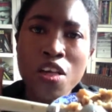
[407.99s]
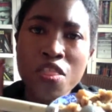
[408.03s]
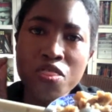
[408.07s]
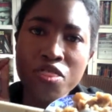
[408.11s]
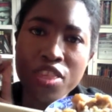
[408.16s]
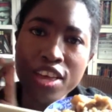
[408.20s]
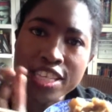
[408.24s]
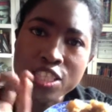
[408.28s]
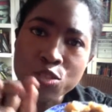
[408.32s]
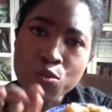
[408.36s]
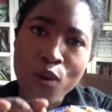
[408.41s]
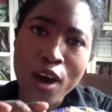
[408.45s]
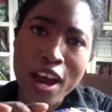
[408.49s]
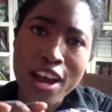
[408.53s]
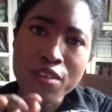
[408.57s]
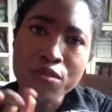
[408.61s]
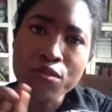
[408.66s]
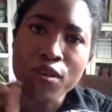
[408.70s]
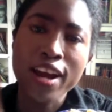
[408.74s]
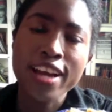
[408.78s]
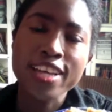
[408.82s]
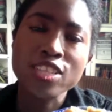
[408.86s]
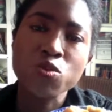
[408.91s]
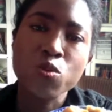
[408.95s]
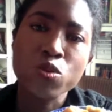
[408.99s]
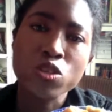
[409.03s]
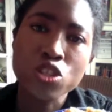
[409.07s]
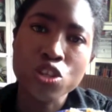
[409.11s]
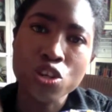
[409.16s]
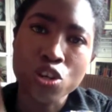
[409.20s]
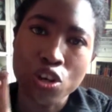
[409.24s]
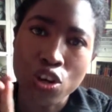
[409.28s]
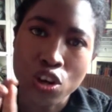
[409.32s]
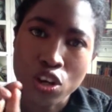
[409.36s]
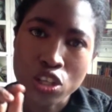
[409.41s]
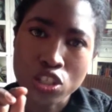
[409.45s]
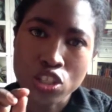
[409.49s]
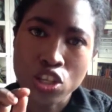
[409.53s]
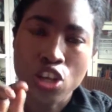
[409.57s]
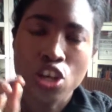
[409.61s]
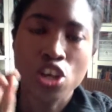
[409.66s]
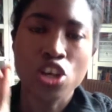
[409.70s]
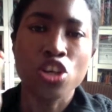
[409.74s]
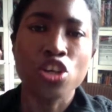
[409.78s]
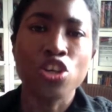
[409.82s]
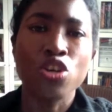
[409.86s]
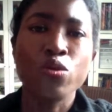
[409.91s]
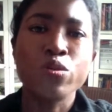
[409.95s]
This white rice was cooked
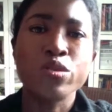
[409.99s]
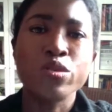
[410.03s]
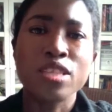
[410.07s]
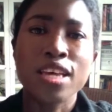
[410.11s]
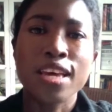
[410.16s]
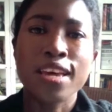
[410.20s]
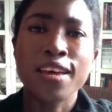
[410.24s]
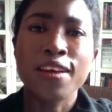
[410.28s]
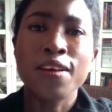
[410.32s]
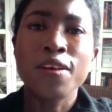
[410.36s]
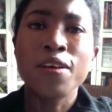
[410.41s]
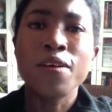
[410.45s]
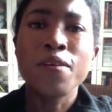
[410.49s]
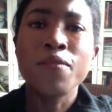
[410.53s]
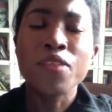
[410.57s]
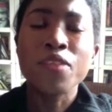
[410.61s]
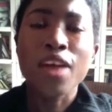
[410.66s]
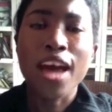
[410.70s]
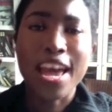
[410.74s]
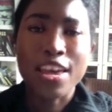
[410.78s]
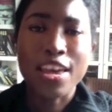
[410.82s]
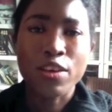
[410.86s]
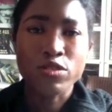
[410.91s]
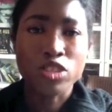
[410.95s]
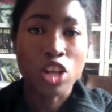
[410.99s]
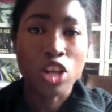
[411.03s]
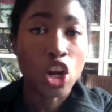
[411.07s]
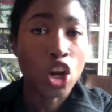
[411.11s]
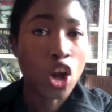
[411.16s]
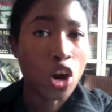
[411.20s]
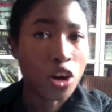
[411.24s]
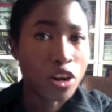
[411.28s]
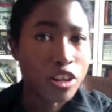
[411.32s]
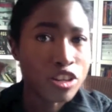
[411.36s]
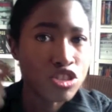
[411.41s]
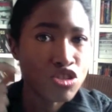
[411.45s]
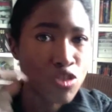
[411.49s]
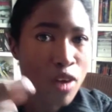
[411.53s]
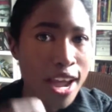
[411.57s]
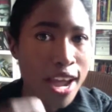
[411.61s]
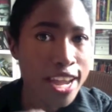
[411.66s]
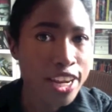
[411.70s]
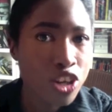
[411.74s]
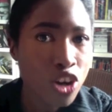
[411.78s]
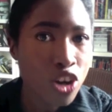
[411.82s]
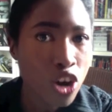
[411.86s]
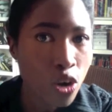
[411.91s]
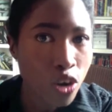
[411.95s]
I use a lot of
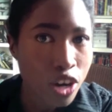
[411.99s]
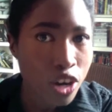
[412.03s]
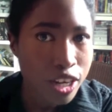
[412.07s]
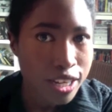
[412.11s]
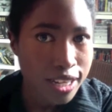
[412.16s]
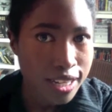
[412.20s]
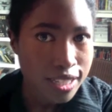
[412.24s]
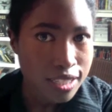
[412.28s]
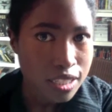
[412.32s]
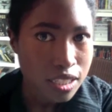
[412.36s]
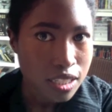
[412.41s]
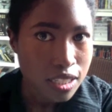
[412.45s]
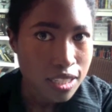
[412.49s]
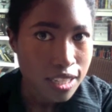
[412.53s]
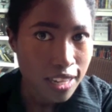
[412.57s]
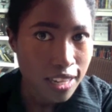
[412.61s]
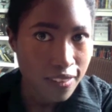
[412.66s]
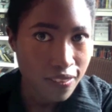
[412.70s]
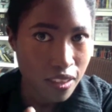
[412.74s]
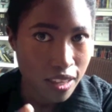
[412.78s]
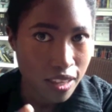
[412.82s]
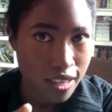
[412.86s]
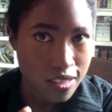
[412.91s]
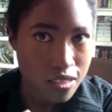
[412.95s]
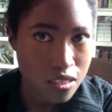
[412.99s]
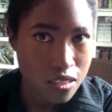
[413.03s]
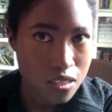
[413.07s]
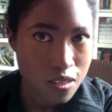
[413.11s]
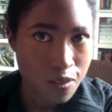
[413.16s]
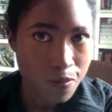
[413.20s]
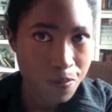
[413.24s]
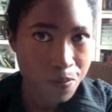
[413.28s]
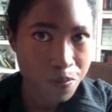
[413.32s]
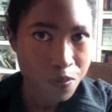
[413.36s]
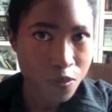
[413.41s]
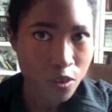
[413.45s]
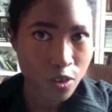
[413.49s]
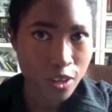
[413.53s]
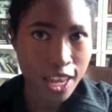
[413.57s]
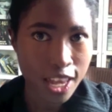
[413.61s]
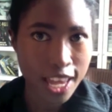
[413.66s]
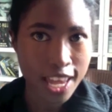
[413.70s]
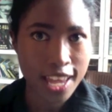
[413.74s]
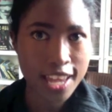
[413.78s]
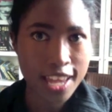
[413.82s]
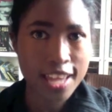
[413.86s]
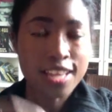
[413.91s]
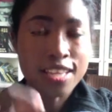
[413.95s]
dried coconut in this,
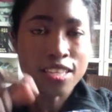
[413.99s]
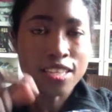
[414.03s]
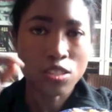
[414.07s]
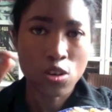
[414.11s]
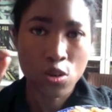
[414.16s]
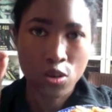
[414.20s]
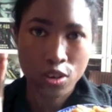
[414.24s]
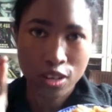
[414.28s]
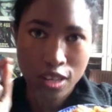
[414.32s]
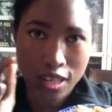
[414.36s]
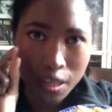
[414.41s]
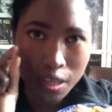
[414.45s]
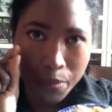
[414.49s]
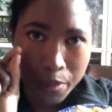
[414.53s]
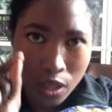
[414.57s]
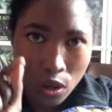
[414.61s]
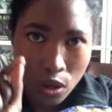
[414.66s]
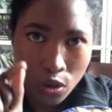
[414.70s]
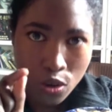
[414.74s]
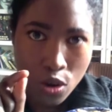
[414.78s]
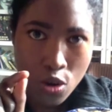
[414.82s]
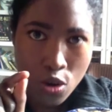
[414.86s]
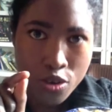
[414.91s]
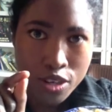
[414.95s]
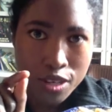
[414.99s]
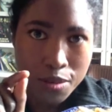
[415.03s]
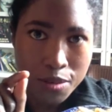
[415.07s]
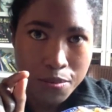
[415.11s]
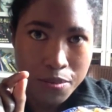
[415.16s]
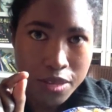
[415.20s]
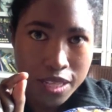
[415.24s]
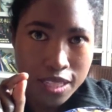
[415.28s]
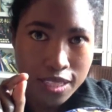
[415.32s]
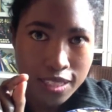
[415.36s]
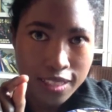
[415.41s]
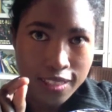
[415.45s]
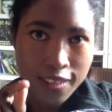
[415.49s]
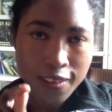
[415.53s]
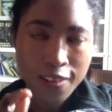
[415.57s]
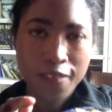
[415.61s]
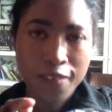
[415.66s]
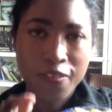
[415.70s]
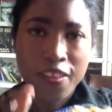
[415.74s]
okay? A little bit of coconut milk.